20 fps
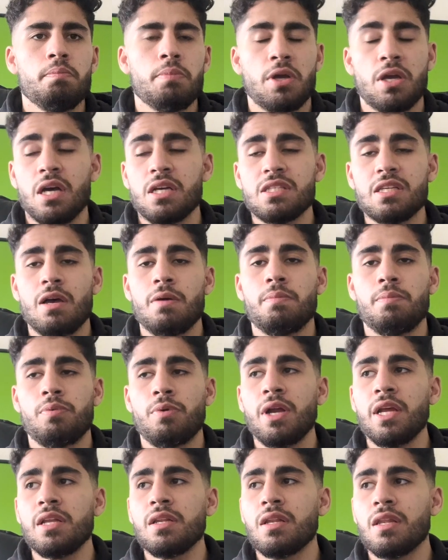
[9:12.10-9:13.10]
because our
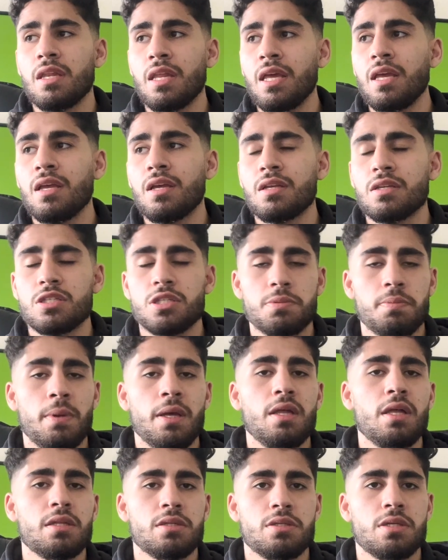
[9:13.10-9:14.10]
brain link
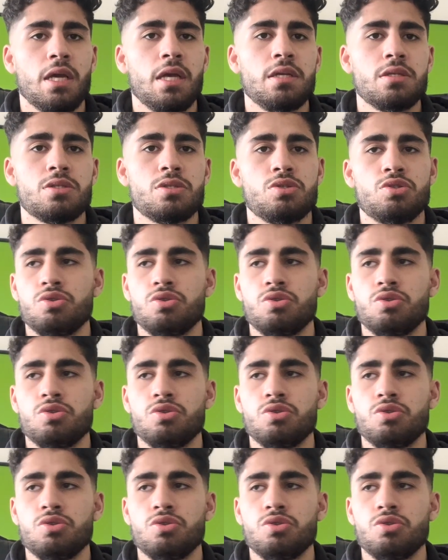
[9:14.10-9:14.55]
smell and taste